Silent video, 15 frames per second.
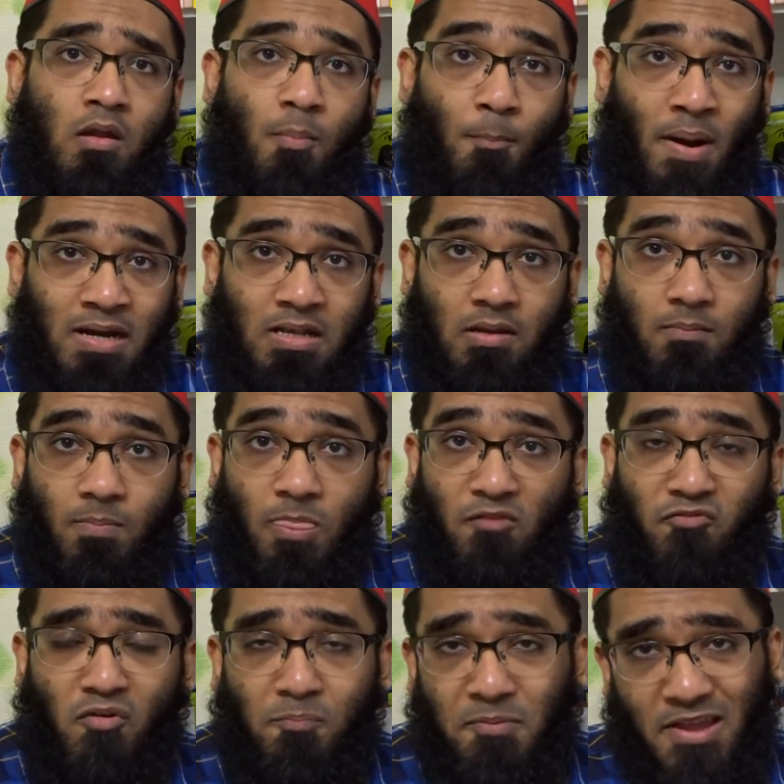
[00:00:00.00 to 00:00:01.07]
but
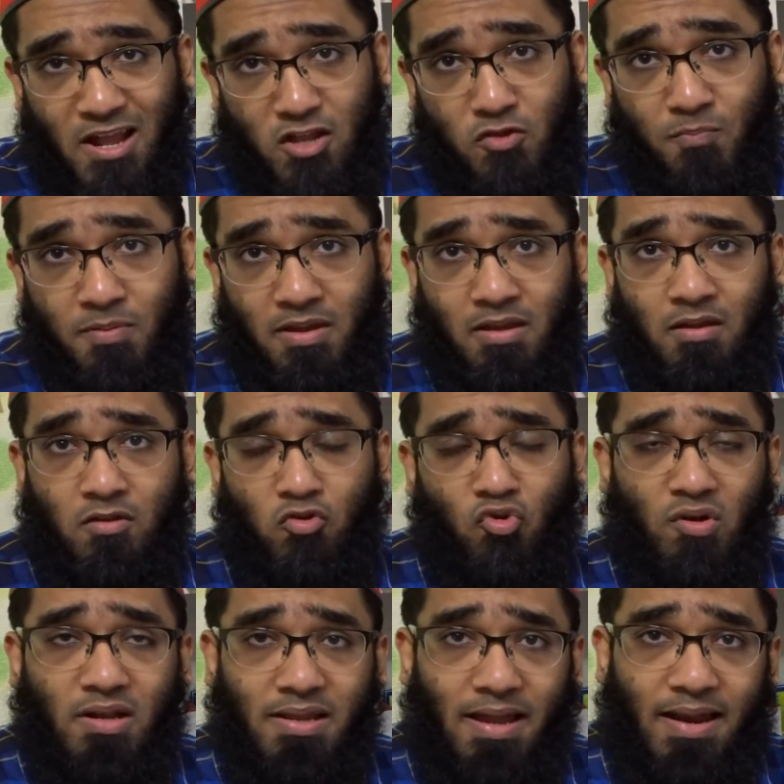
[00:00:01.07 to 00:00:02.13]
for PHP you
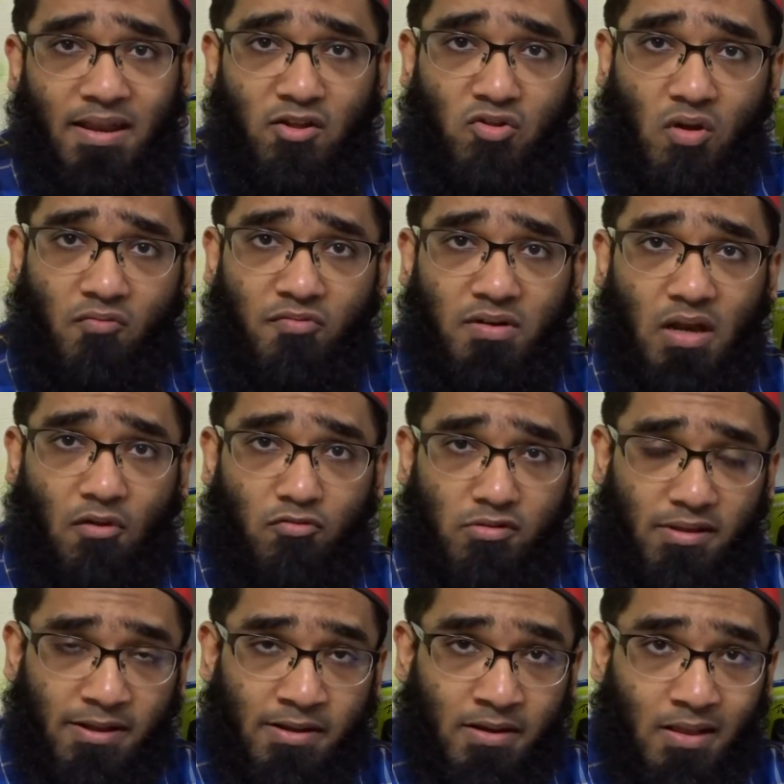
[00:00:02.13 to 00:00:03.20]
can get a job without
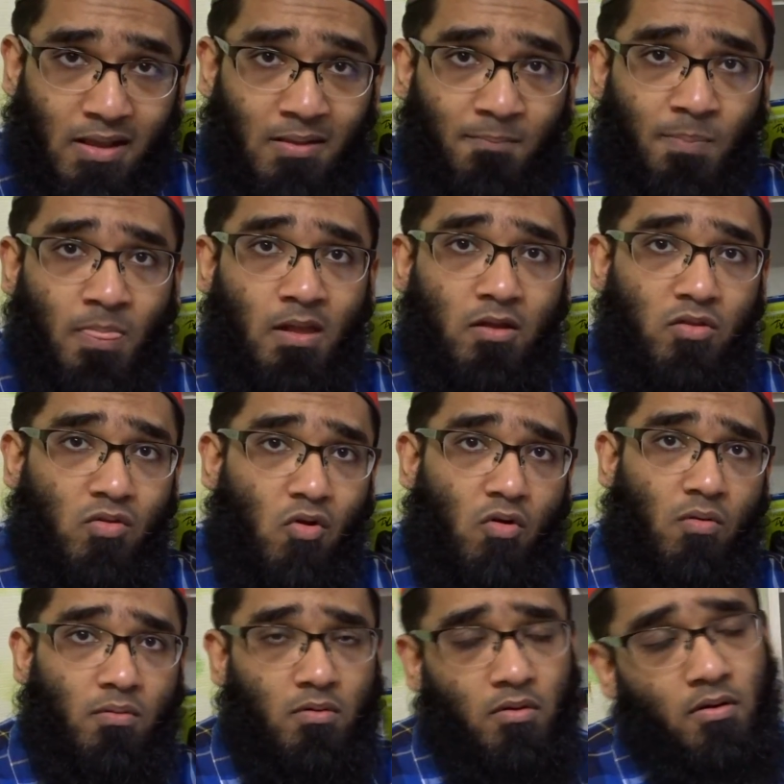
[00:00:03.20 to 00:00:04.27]
degree
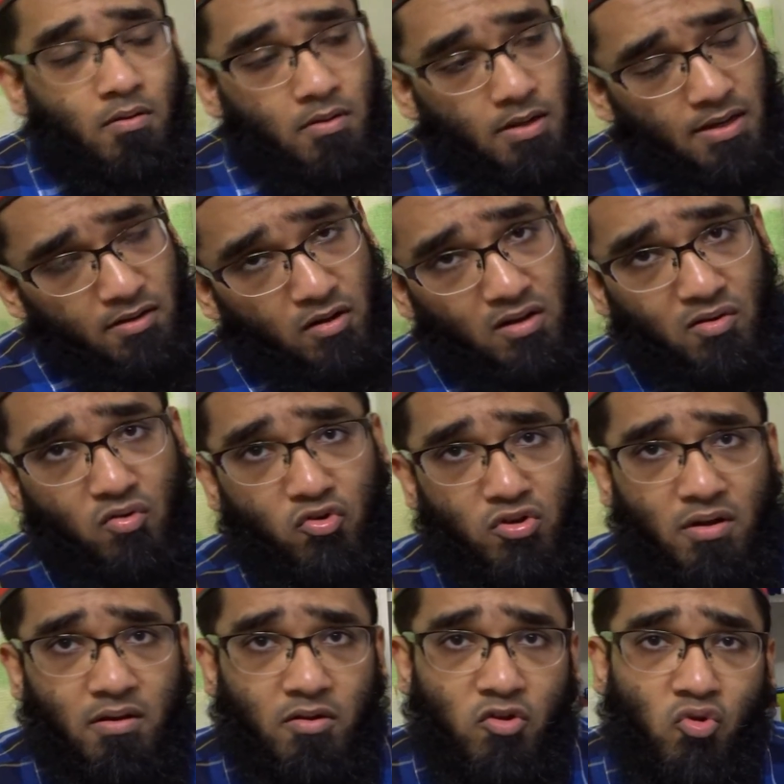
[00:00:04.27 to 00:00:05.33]
so in
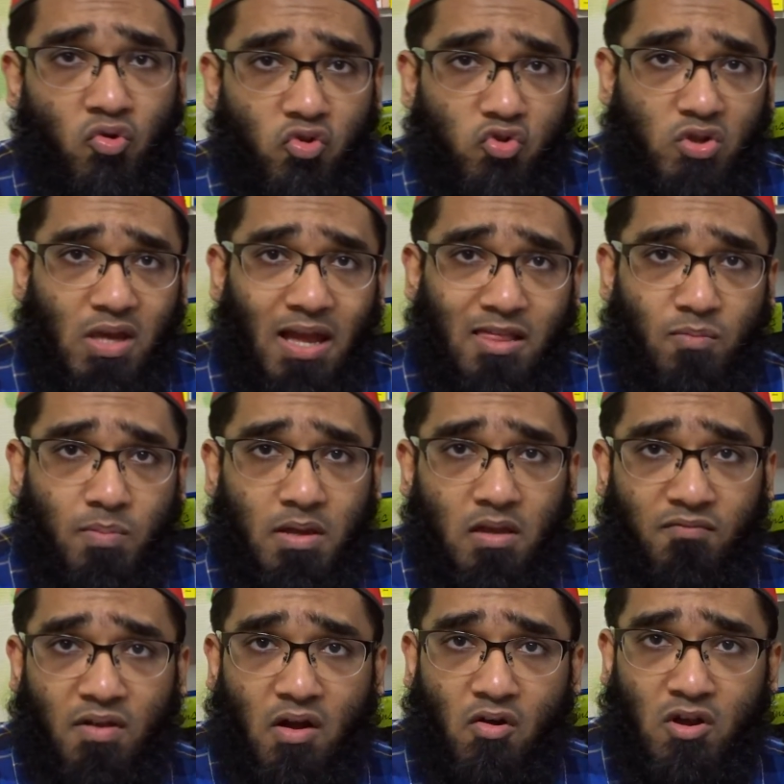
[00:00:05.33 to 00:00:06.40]
conclusion use JSP
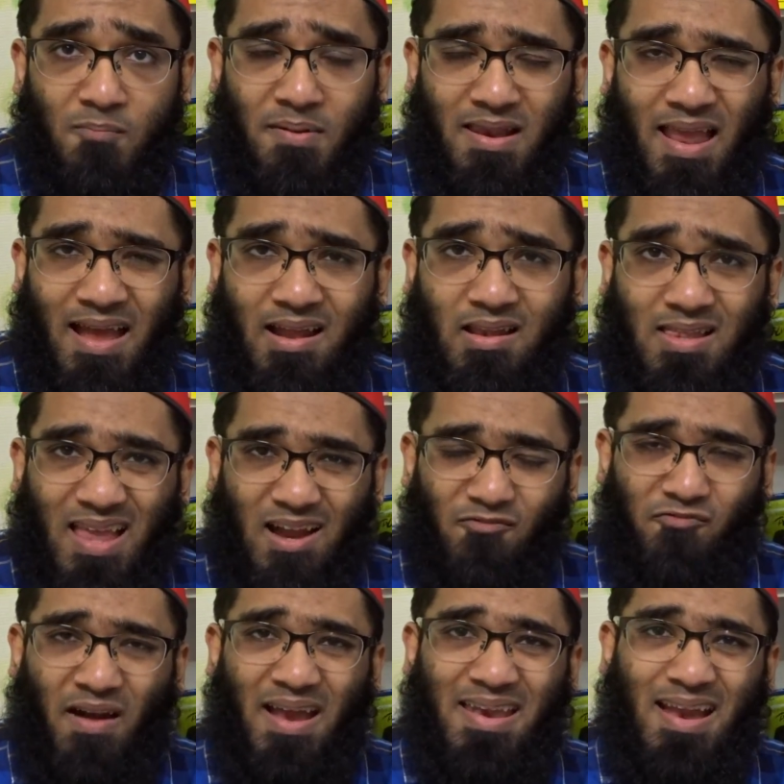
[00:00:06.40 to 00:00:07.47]
if you're going to be like, like
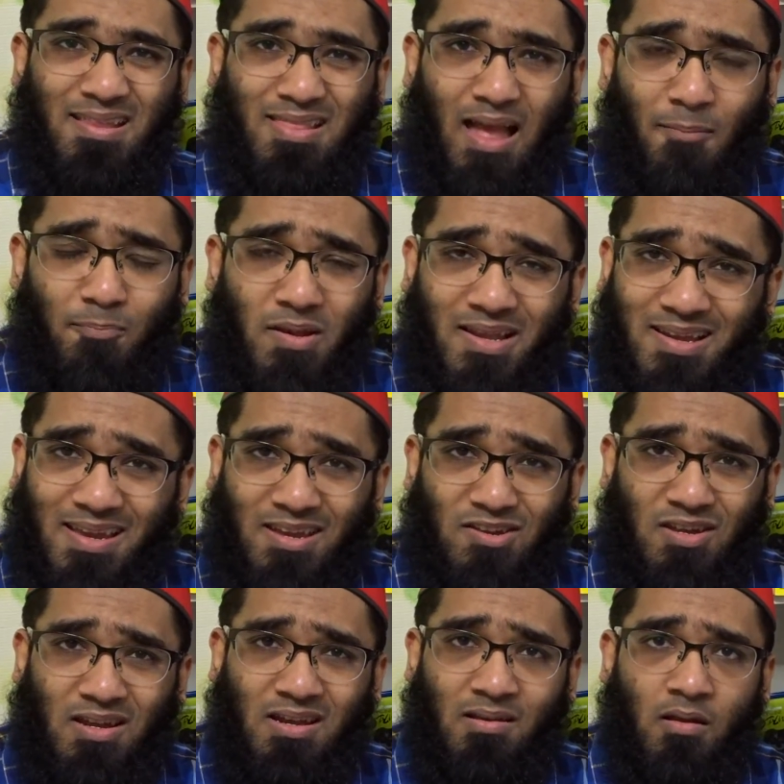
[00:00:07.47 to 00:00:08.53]
finance
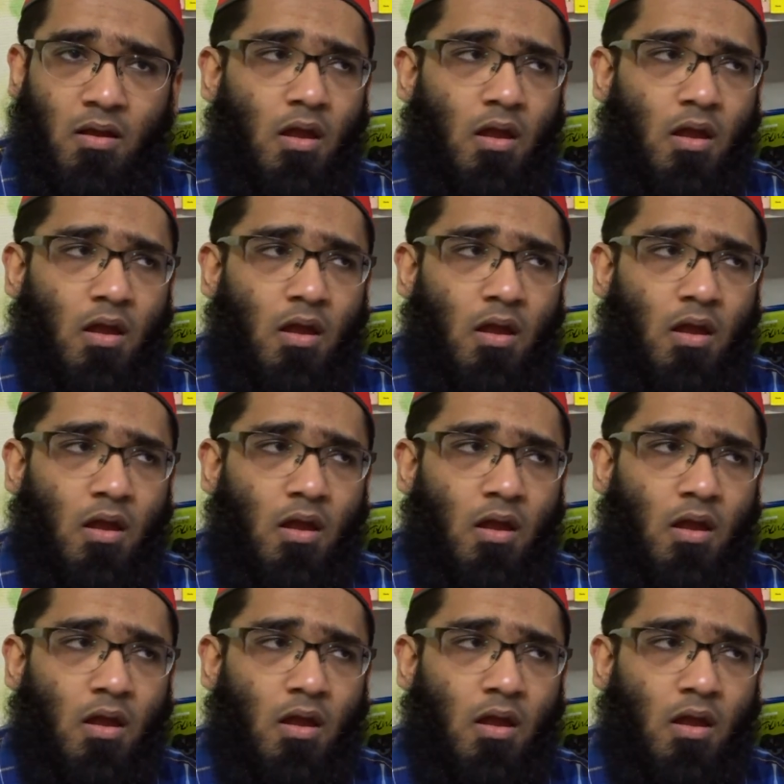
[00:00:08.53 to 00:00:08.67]
application